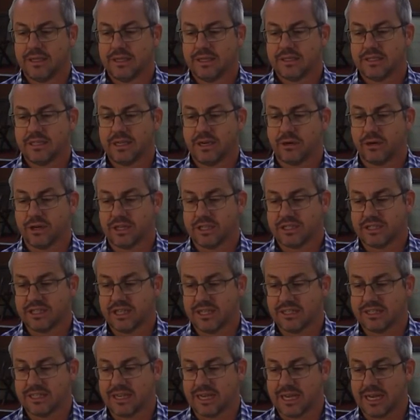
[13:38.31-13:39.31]
Sarai
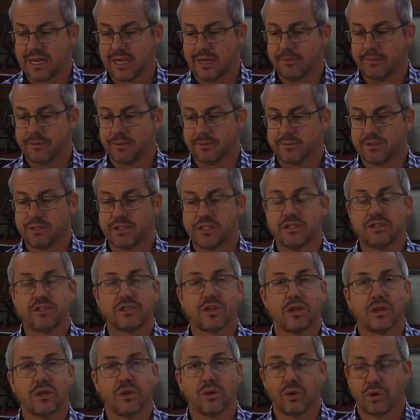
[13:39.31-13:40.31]
said to Abram, "Since
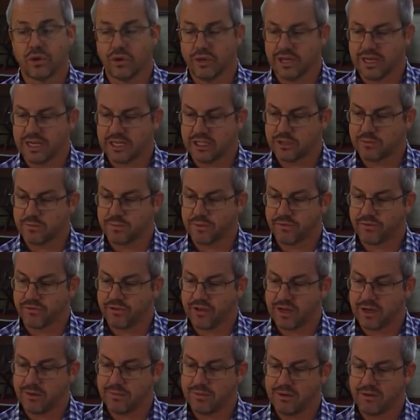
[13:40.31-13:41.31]
the Lord has
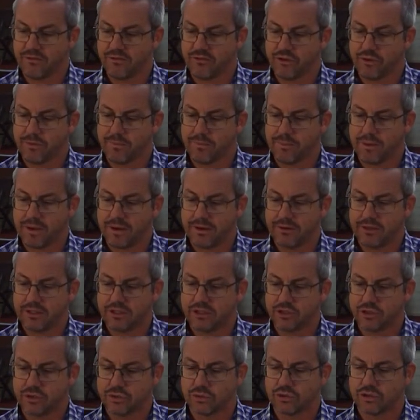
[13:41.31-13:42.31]
prevented me from bearing
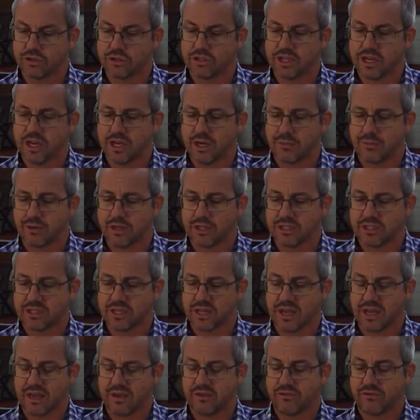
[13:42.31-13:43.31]
children, go to my
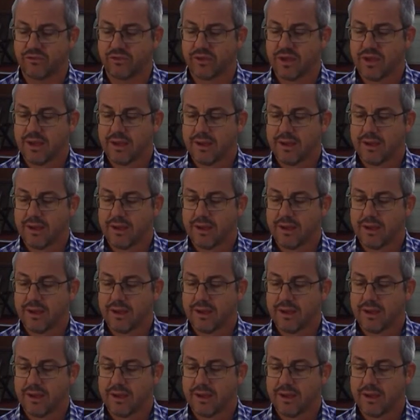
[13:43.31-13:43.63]
slave.